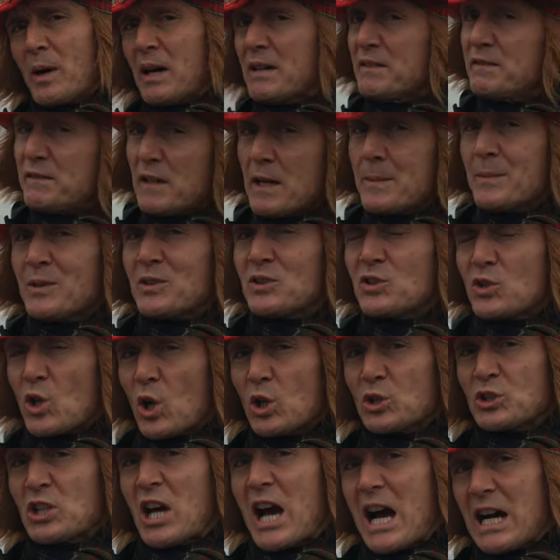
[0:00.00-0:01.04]
by famous
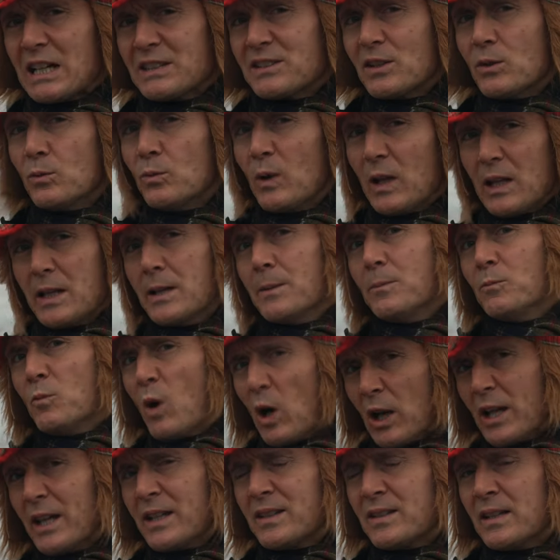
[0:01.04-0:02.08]
Scotch actor William
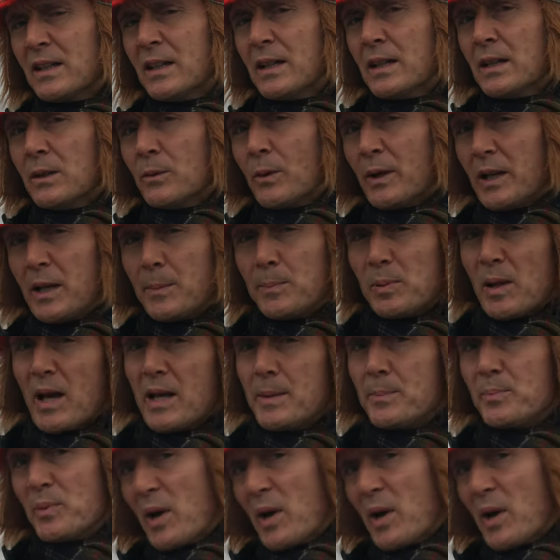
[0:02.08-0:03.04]
Wallace when he played